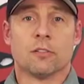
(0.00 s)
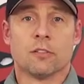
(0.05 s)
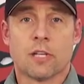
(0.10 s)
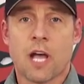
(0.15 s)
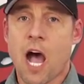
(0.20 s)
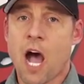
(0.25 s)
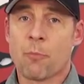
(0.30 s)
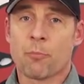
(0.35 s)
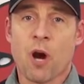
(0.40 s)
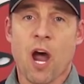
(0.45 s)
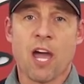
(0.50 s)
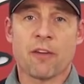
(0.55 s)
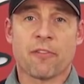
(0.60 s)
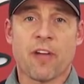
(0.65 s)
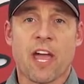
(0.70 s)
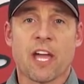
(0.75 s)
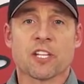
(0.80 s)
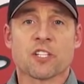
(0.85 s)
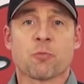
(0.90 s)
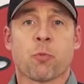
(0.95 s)
I'm Brian
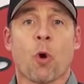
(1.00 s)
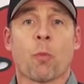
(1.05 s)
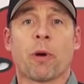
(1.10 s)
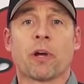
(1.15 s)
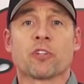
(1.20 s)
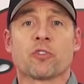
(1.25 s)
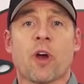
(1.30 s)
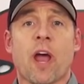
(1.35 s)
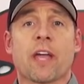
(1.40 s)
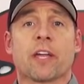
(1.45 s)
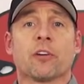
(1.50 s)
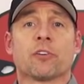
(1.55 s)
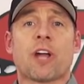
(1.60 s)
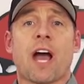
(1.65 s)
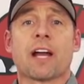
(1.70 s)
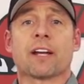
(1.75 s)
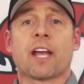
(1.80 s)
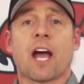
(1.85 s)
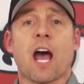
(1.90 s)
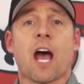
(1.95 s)
Vann,
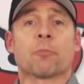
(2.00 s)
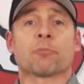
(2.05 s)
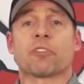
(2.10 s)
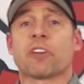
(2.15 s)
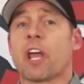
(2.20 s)
SportbikeTrackGear.com.